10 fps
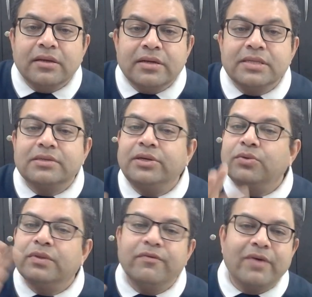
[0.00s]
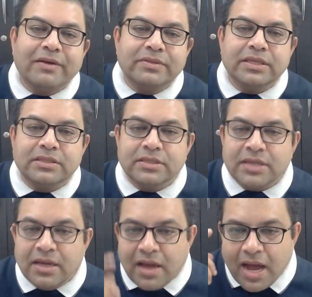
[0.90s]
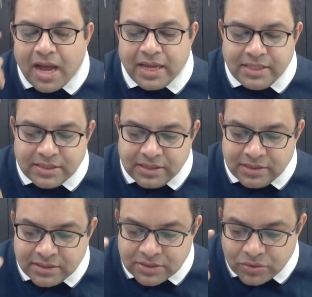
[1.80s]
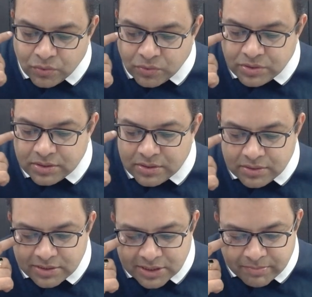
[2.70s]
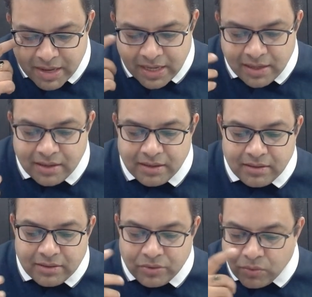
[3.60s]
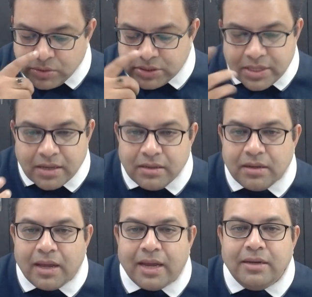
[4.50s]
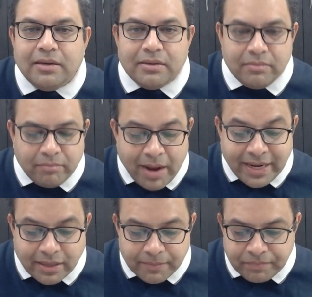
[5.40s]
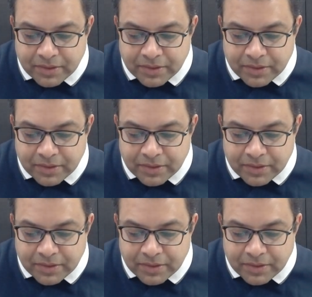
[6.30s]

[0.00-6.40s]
Restraint over the five senses: eyes, ears, nose, smell, nose, tongue and mind.